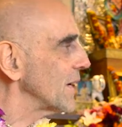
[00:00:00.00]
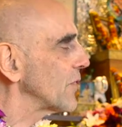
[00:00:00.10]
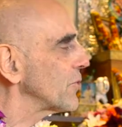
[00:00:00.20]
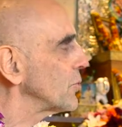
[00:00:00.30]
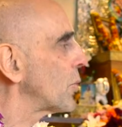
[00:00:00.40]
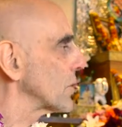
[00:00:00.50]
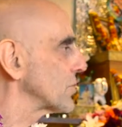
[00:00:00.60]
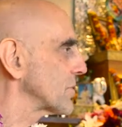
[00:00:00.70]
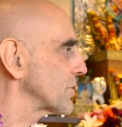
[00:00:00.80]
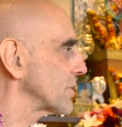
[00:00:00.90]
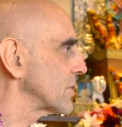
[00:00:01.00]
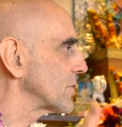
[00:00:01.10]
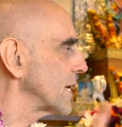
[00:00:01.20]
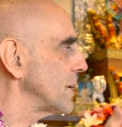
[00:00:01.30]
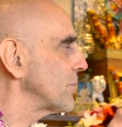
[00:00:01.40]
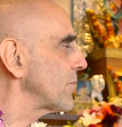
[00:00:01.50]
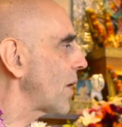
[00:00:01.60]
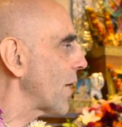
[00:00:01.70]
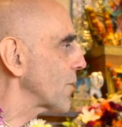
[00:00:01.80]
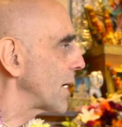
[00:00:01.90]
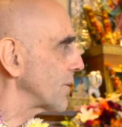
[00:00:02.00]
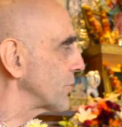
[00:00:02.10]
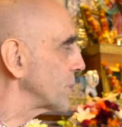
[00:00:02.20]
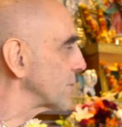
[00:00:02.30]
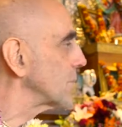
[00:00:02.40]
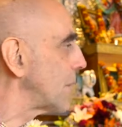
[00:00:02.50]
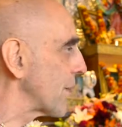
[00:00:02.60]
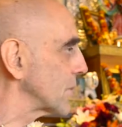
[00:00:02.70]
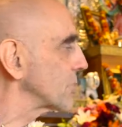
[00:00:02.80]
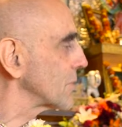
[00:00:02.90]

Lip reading: got 2 horses from the same father out of 2 different mothers,